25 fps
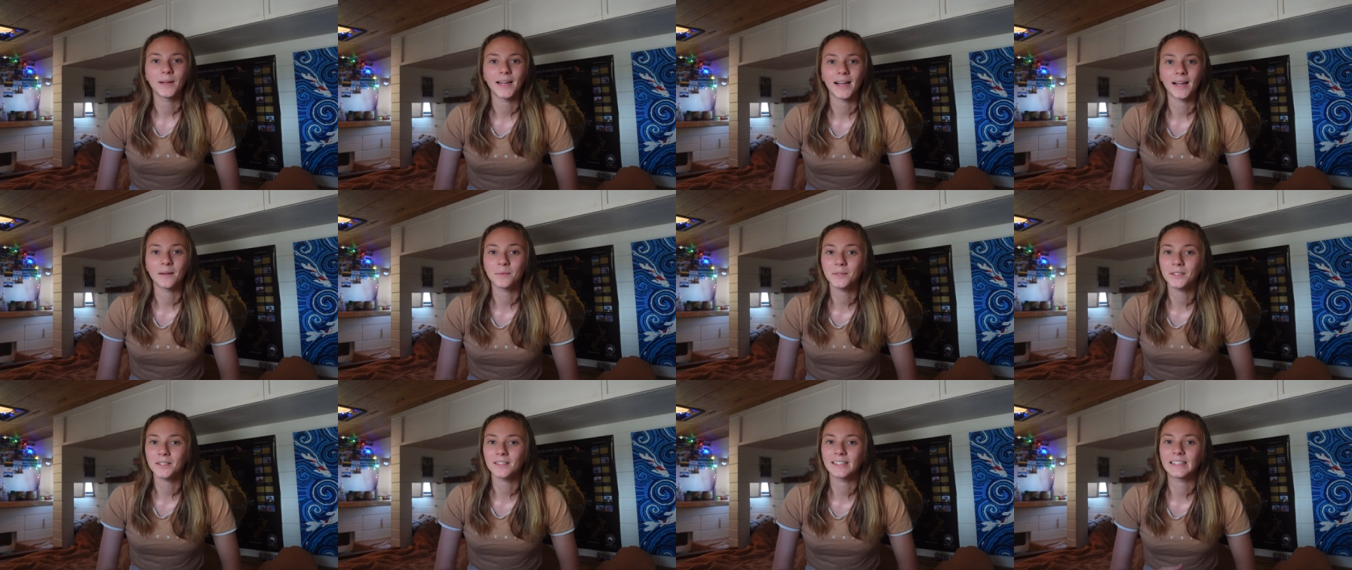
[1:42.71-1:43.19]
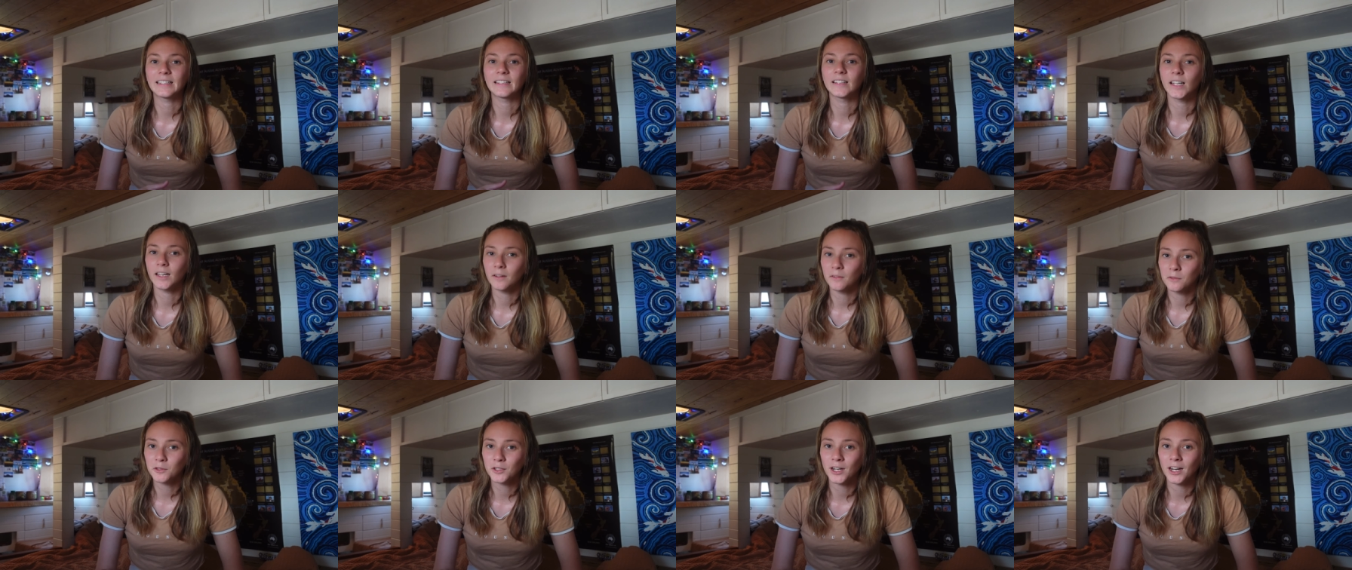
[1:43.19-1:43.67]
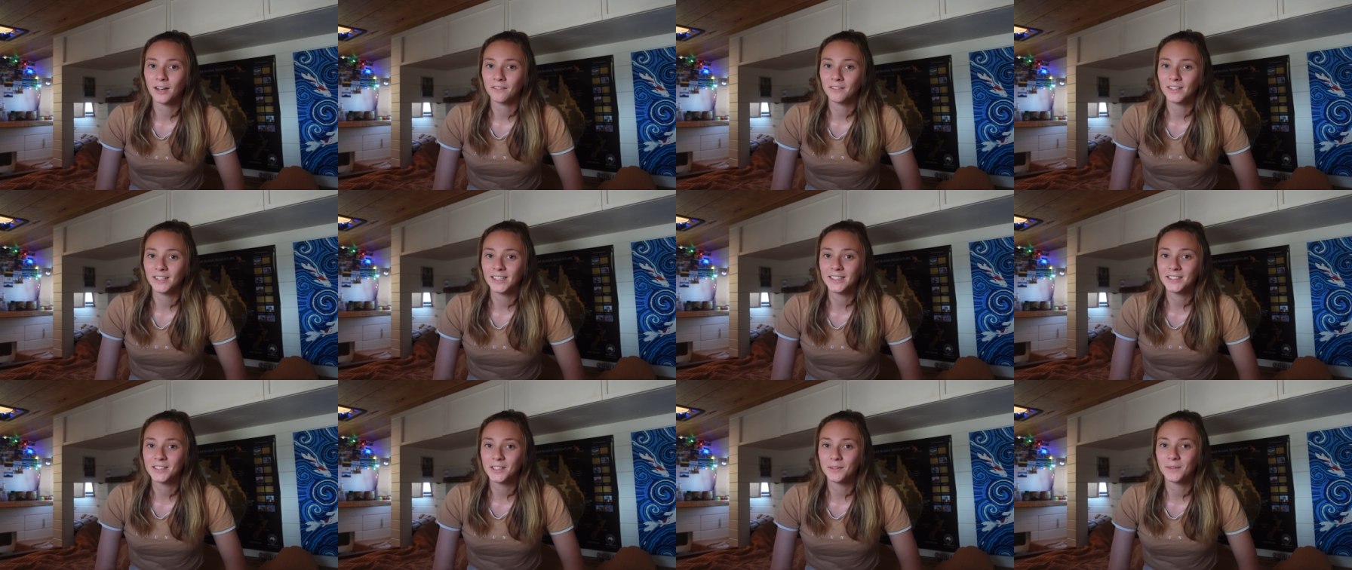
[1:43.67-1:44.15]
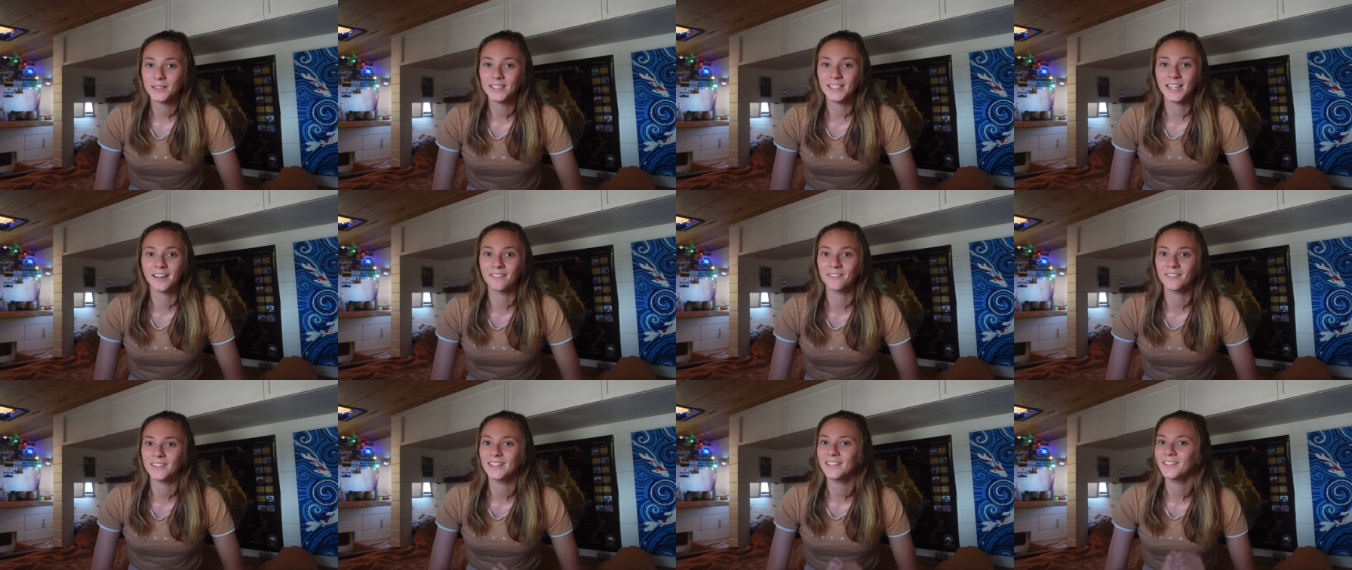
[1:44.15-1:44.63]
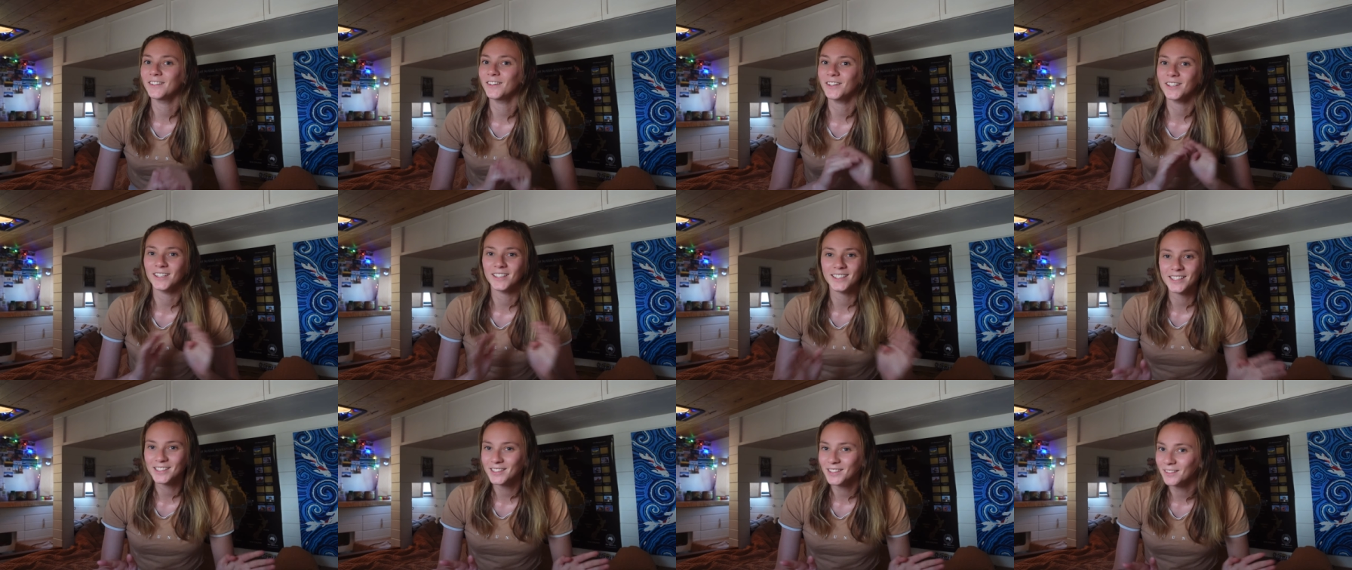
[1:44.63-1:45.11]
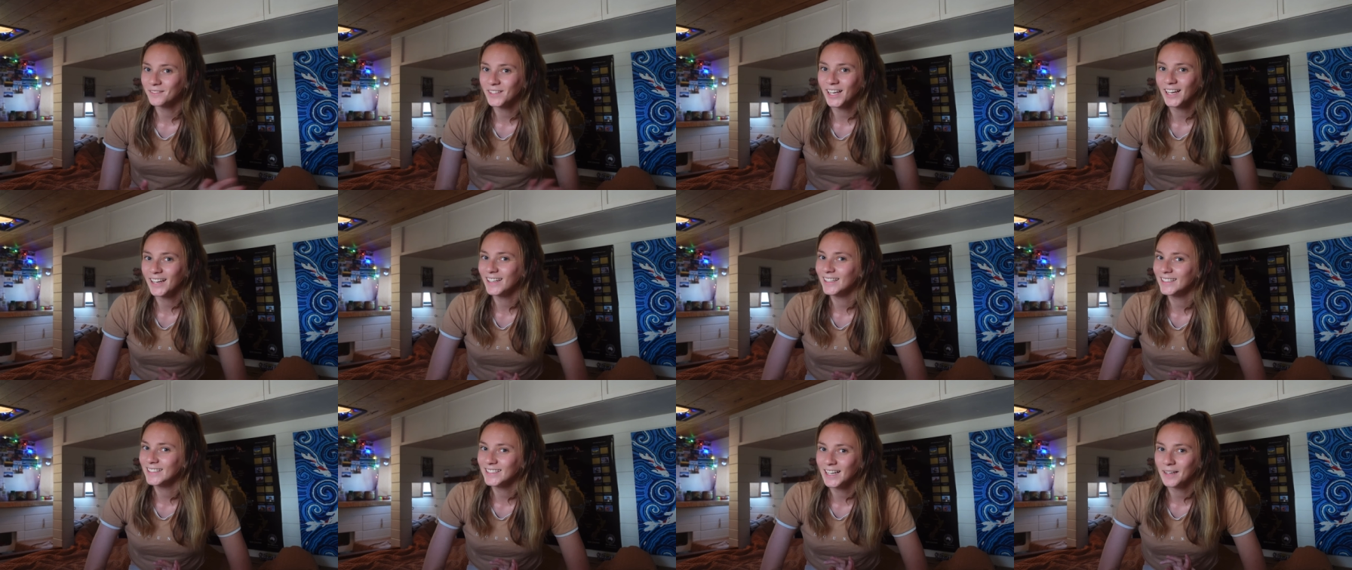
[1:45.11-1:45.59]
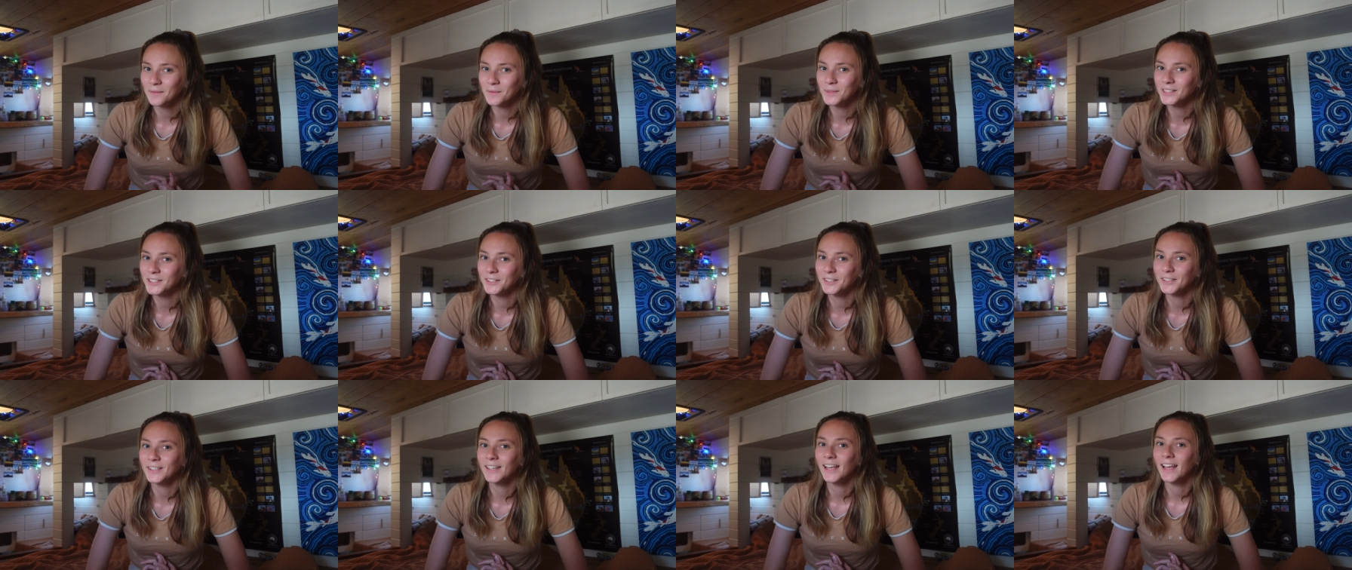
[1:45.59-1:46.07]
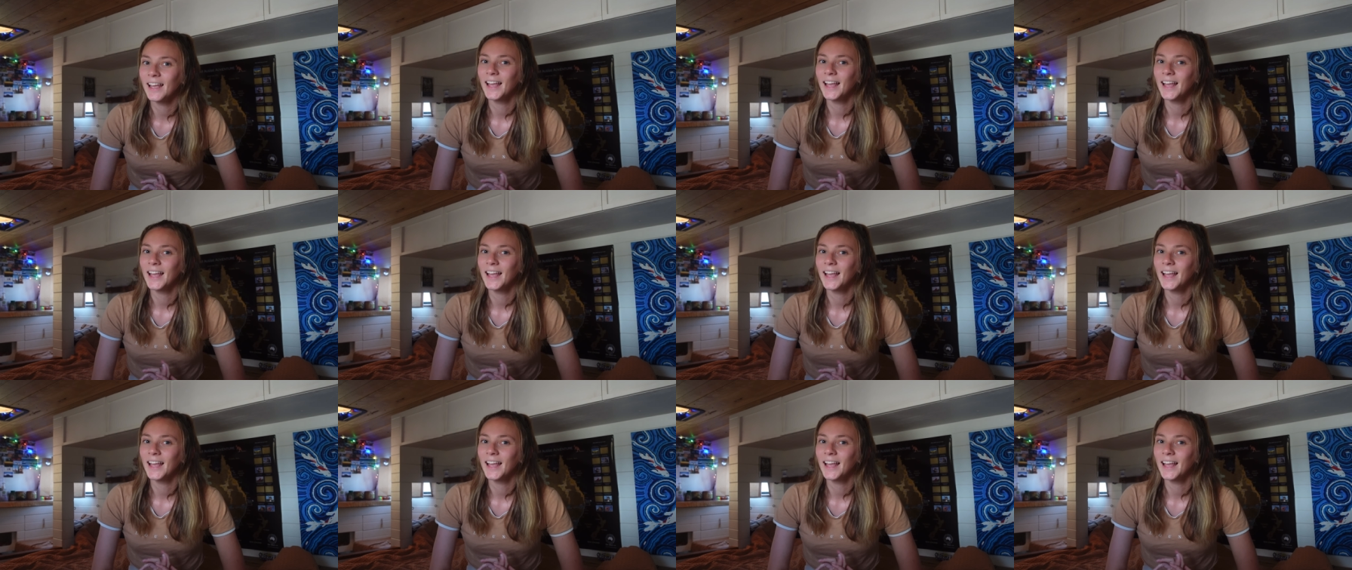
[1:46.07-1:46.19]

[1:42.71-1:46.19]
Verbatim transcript: We absolutely love traveling, so we're definitely not going to stop that anytime soon.